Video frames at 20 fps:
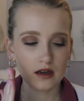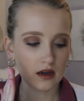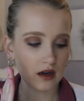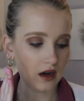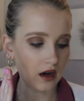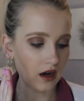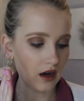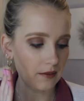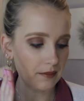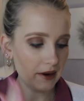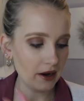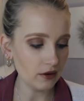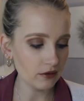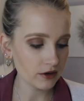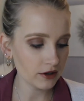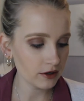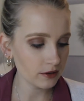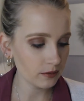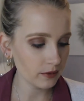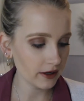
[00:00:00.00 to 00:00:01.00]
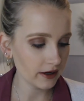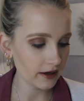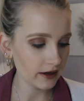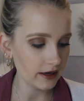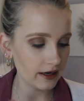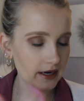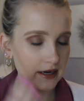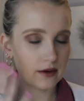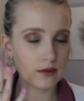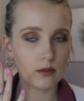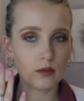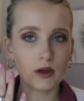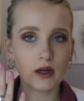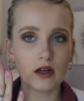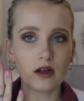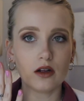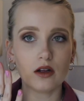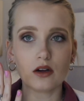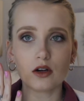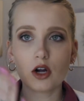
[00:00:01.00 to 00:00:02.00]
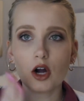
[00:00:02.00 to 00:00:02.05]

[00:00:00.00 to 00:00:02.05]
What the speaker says: powder where it will